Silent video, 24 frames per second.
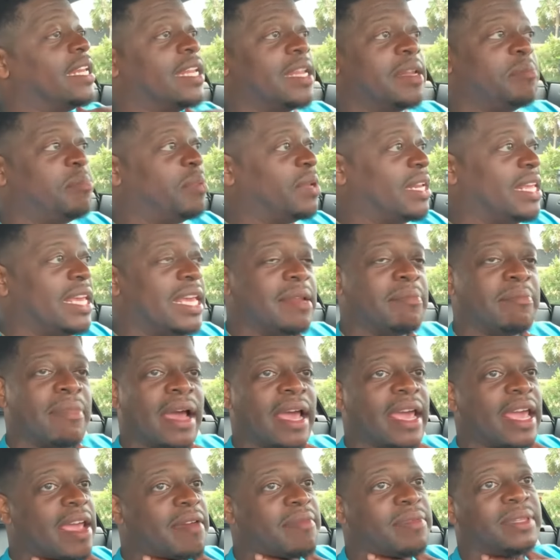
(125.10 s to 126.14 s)
done been hit
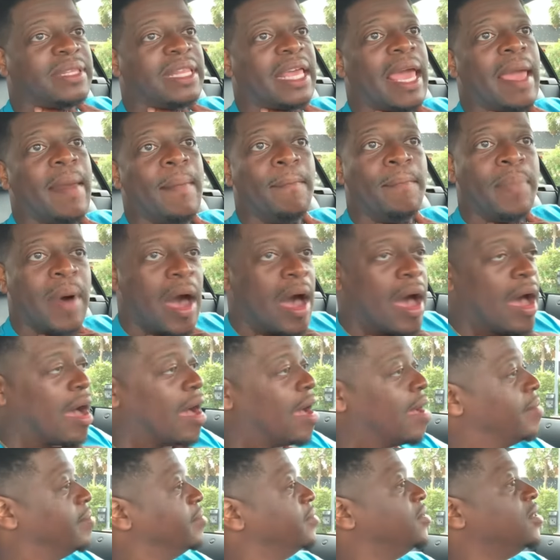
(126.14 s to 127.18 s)
by everything.
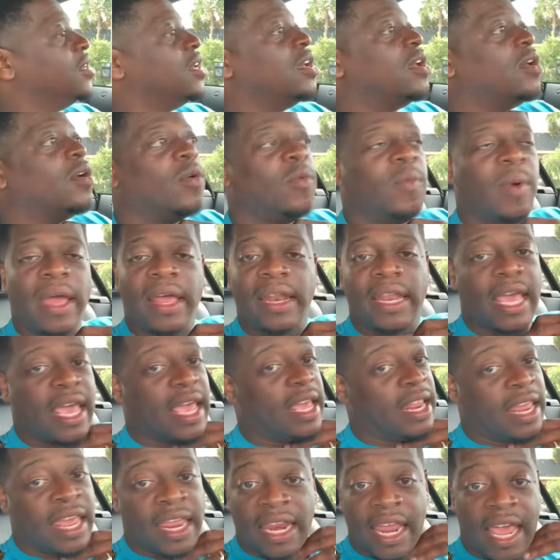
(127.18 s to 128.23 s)
Bombs,
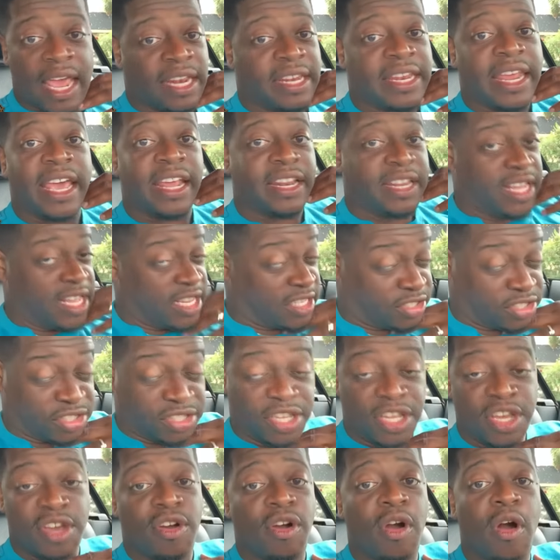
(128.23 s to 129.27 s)
it's
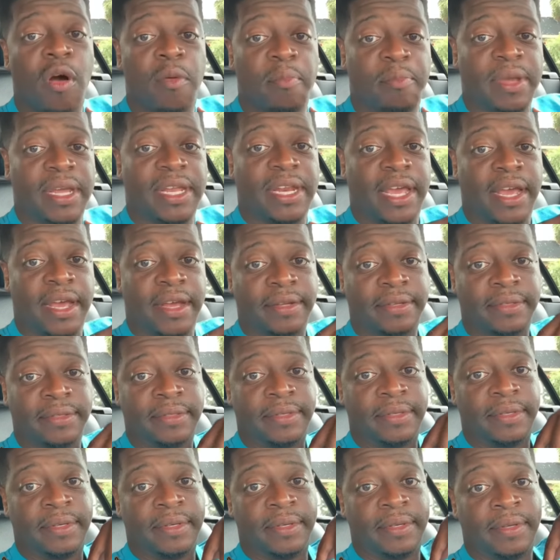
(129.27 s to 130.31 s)
still gonna be there.
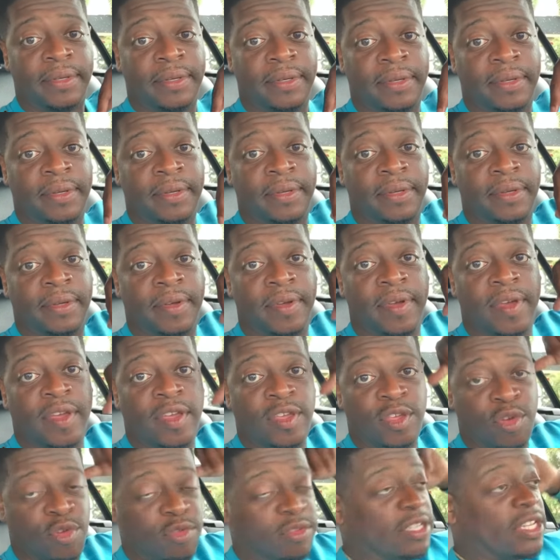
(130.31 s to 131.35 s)
And
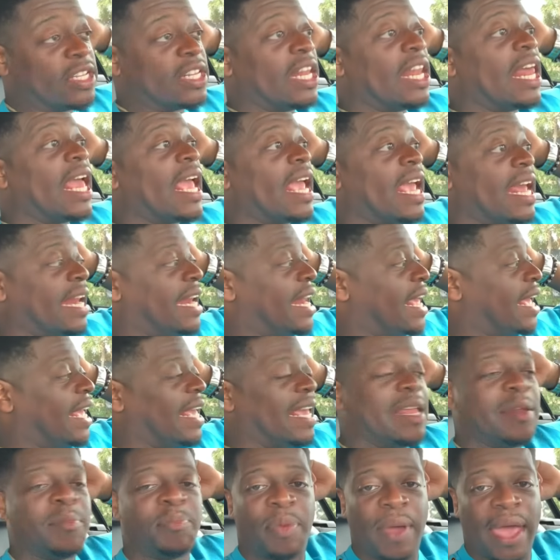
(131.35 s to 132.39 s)
you just laying there
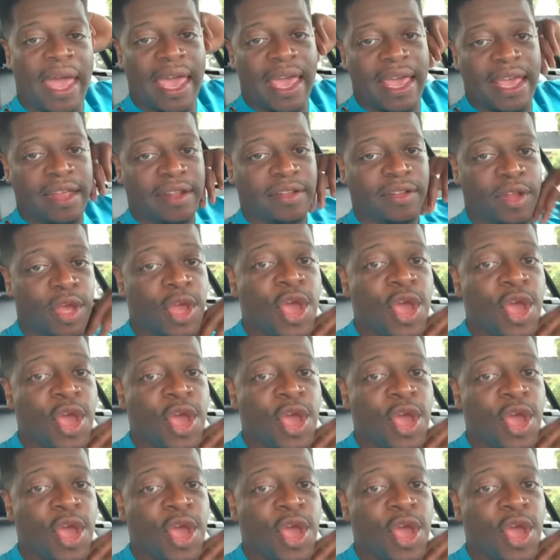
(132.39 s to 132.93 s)
in pain.